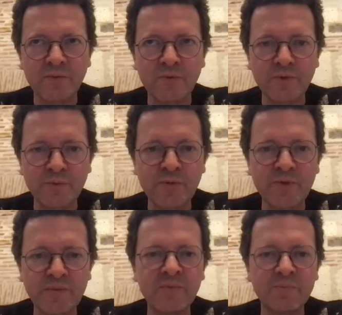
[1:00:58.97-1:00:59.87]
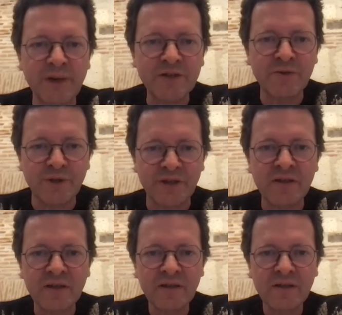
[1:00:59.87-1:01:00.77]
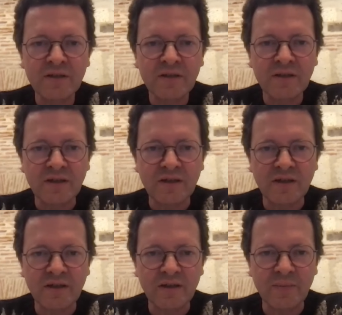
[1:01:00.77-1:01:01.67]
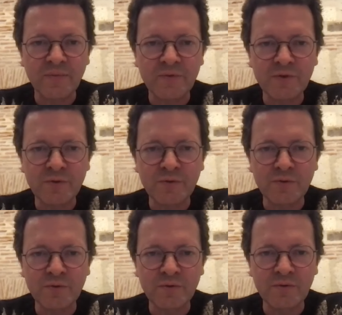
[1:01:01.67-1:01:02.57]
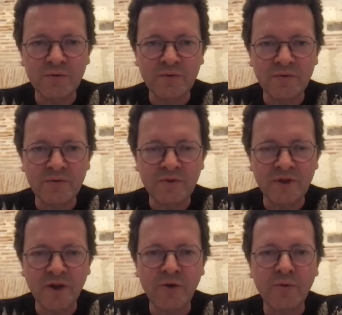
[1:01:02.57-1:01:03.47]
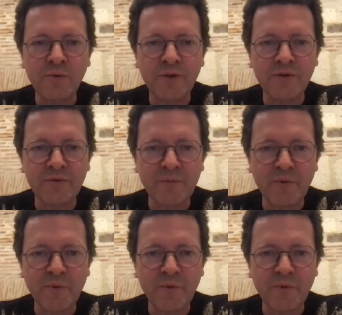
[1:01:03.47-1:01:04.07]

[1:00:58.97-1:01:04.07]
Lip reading: would we be measuring to know whether the